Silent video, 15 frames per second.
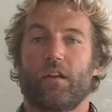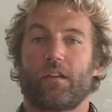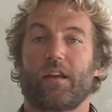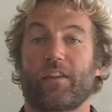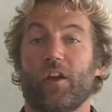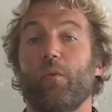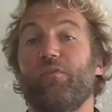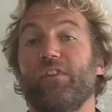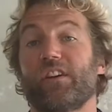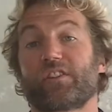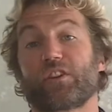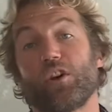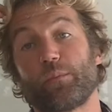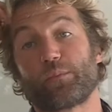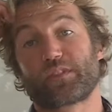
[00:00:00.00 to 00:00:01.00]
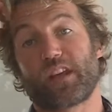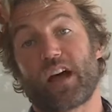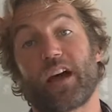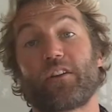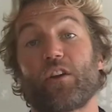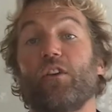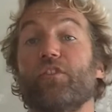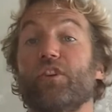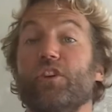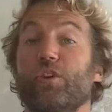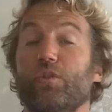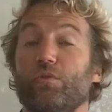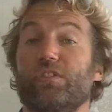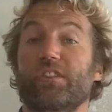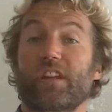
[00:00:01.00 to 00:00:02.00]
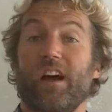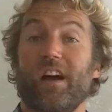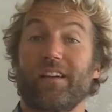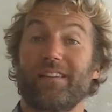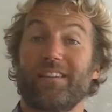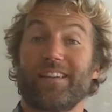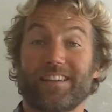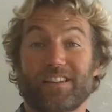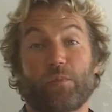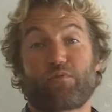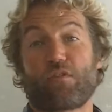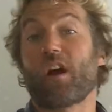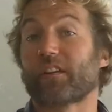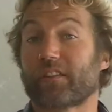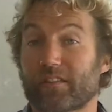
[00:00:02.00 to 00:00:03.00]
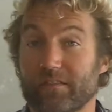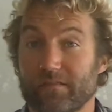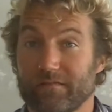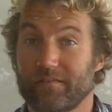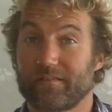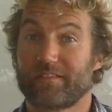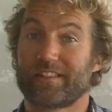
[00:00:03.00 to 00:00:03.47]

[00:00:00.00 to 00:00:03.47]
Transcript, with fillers: Now the obvious upside of a used kite is the price.